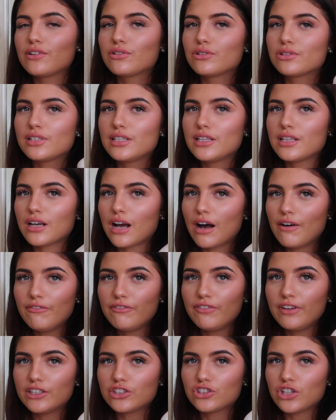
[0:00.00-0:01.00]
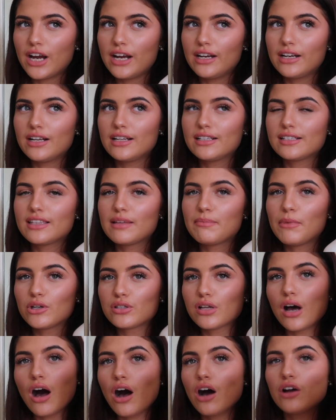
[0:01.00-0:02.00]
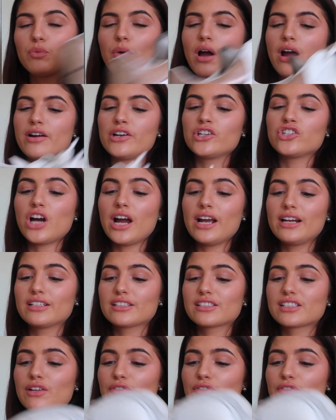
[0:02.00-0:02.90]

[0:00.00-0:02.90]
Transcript: They're honestly the comfiest trainers, the most hard wearing trainers,